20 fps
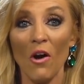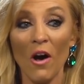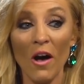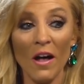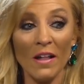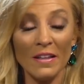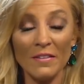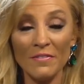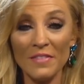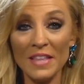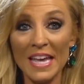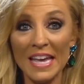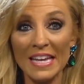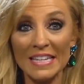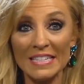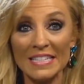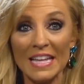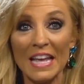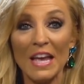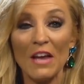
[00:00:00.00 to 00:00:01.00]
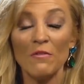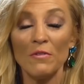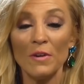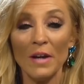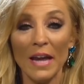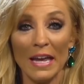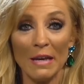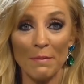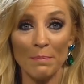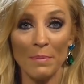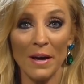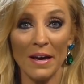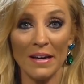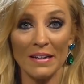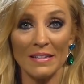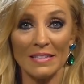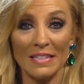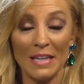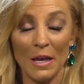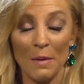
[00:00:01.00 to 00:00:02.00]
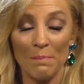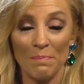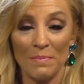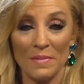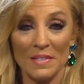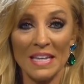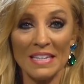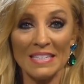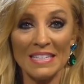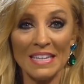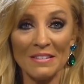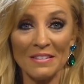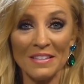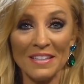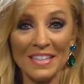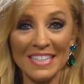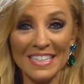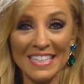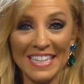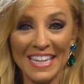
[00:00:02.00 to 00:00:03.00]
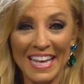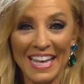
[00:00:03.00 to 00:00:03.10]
All of this for $8. Does that sound good?